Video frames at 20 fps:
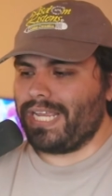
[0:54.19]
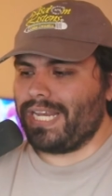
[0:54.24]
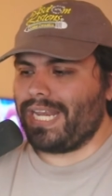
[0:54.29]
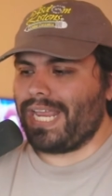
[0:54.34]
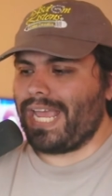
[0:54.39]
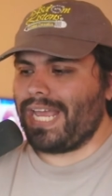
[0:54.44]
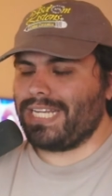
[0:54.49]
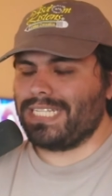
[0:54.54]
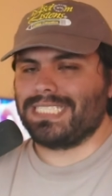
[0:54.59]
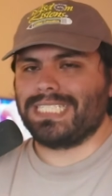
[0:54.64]
and
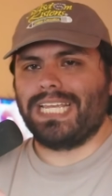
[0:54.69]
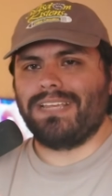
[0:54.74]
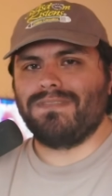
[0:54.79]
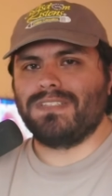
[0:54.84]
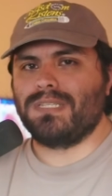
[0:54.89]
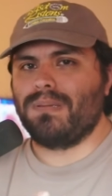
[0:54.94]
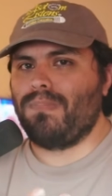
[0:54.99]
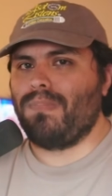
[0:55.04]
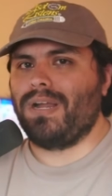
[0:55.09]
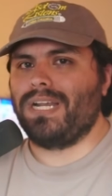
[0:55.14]
how to save
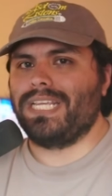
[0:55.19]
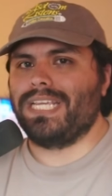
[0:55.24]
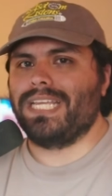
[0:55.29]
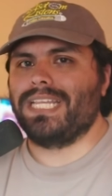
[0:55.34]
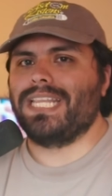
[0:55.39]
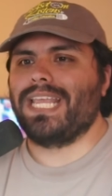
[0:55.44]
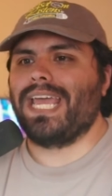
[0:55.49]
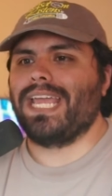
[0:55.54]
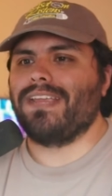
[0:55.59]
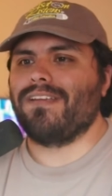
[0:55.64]
some money
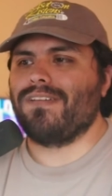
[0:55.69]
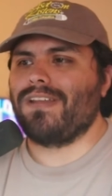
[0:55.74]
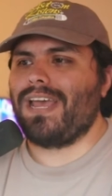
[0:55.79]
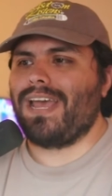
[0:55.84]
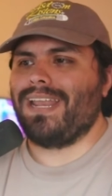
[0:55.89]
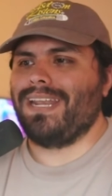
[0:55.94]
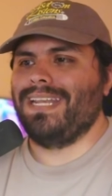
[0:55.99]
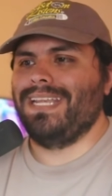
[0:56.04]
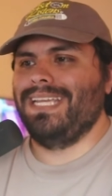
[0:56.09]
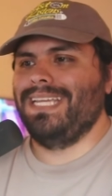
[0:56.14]
in that you're
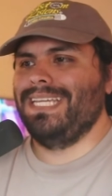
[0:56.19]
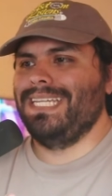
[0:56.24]
not